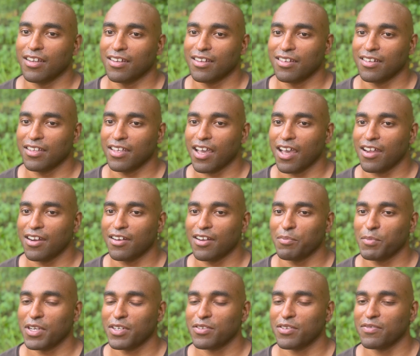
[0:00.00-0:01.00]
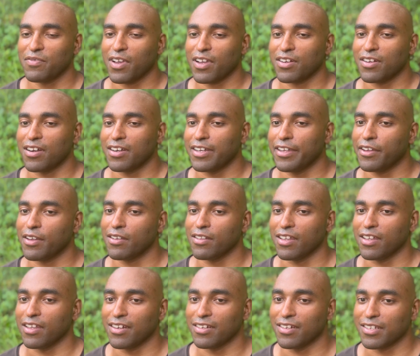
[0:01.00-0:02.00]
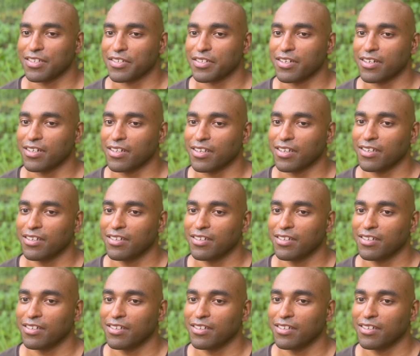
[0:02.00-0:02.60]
I'm not sure if I could articulate it necessarily.